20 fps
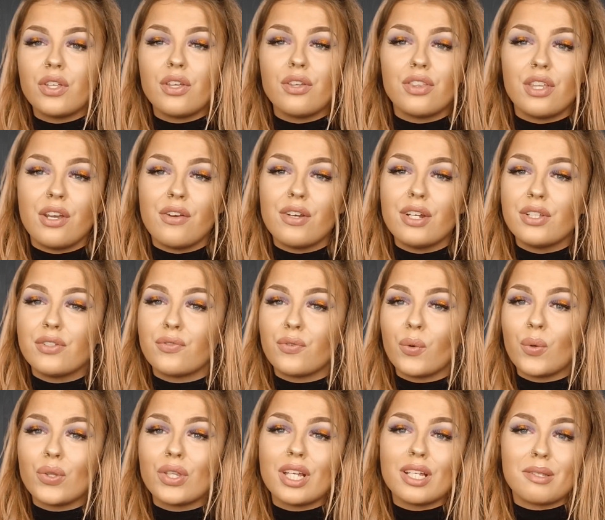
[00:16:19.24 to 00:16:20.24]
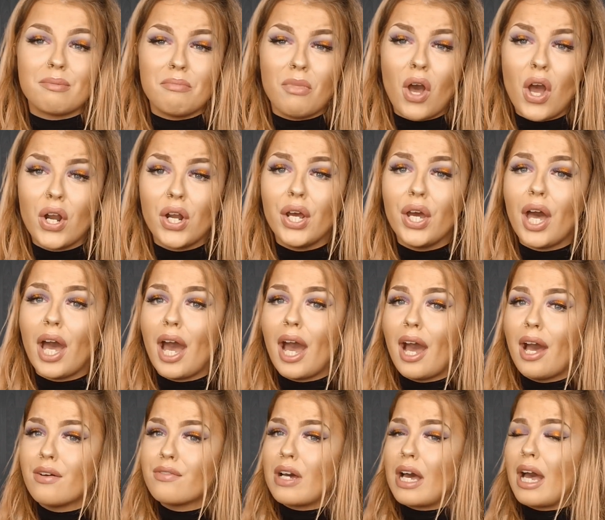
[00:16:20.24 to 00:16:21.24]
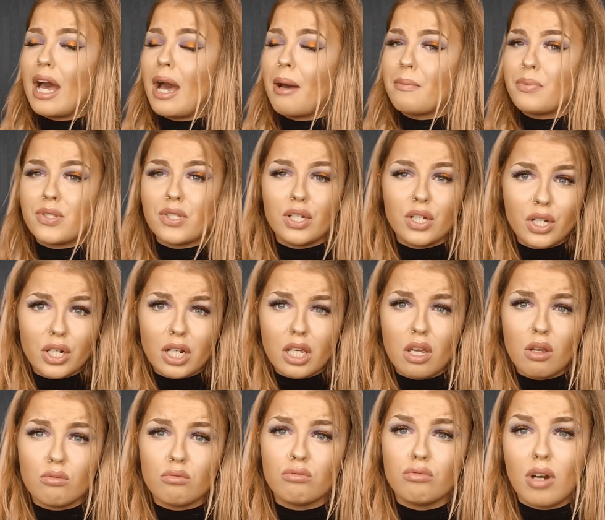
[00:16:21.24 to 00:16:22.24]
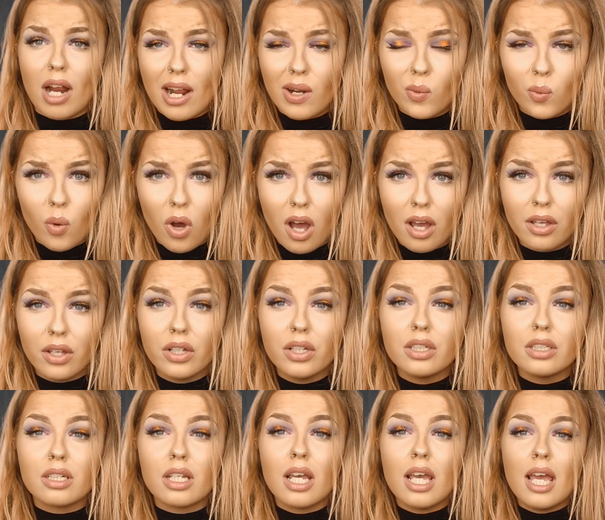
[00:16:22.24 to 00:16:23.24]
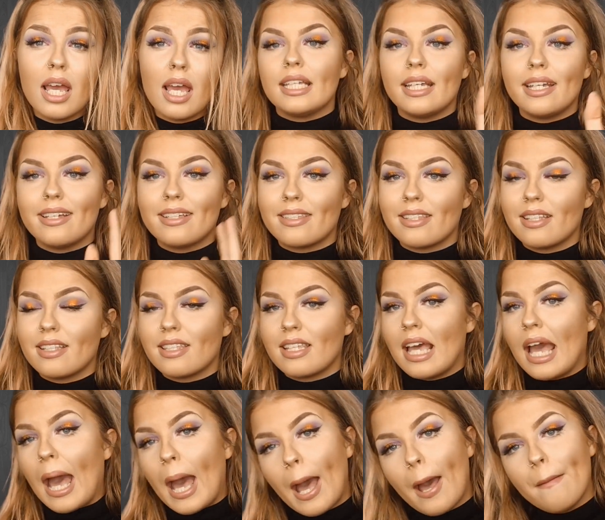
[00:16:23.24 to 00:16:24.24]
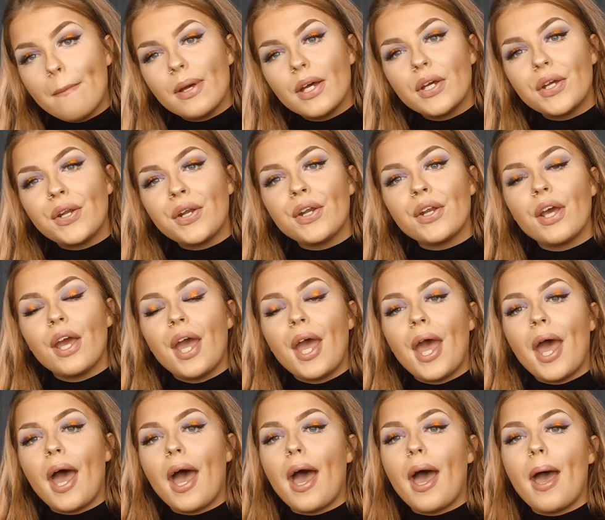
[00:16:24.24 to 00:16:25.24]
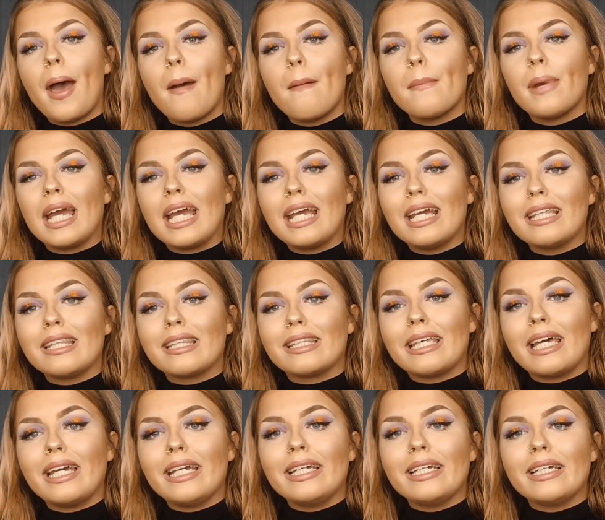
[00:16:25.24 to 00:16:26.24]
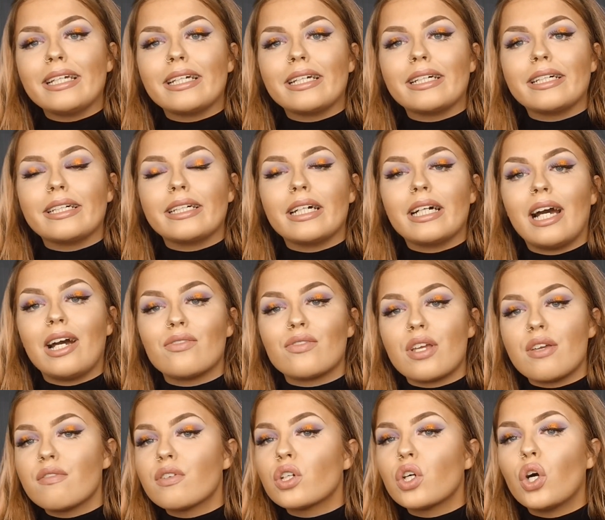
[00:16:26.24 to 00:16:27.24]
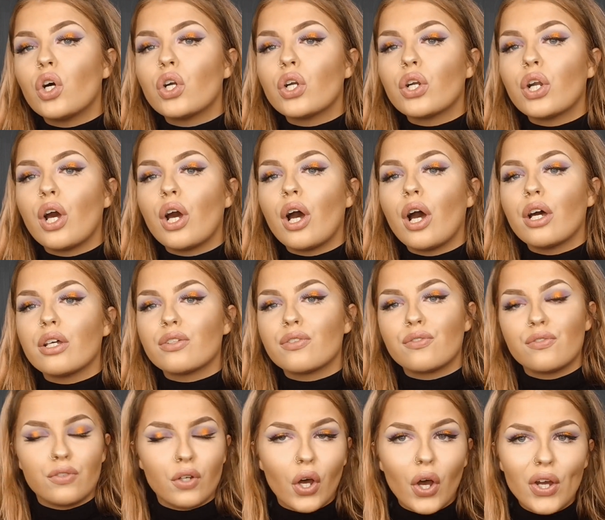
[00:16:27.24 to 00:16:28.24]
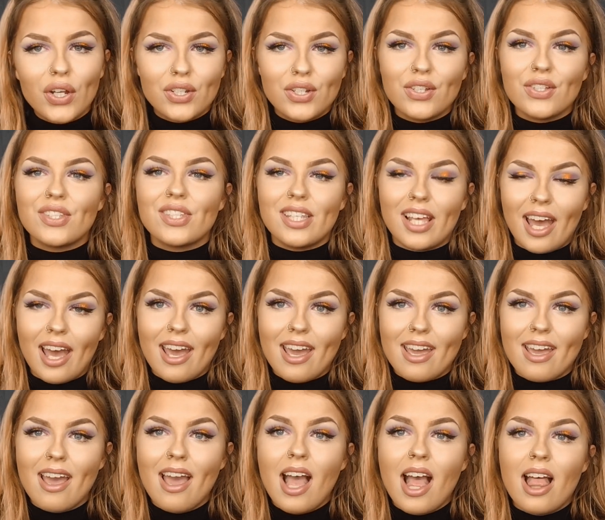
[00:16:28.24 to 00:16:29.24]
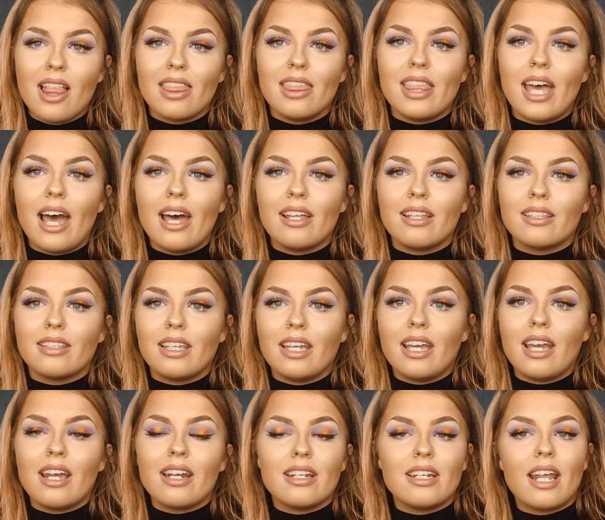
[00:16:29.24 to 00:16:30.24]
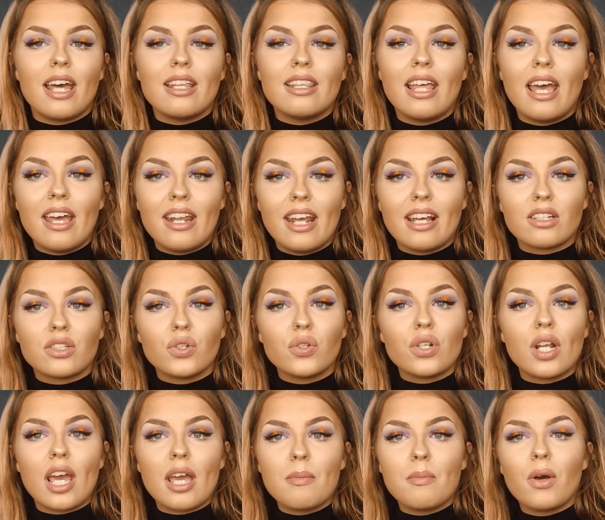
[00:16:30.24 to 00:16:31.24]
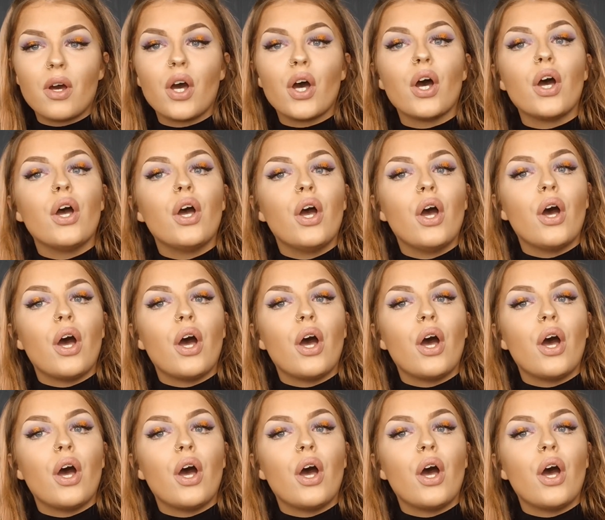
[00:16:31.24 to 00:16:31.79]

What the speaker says: The theories for this murder have absolutely ran wild. In the years since it happened, they have even gone as far to say that their next door neighbour,